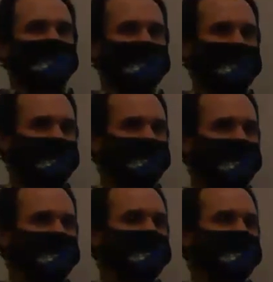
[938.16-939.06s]
So what that
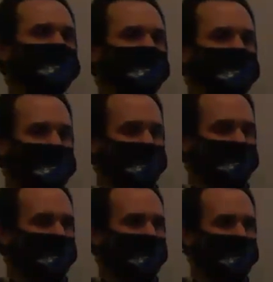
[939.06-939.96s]
means is like
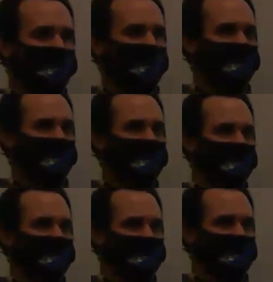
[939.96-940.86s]
public business
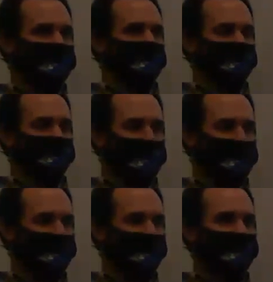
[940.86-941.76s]
is just like
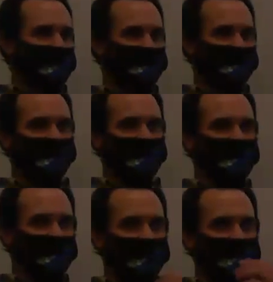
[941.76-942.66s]
running a
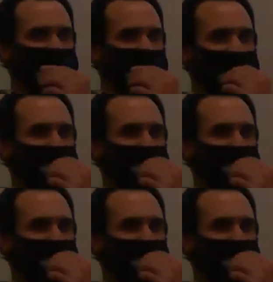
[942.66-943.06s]
city or a state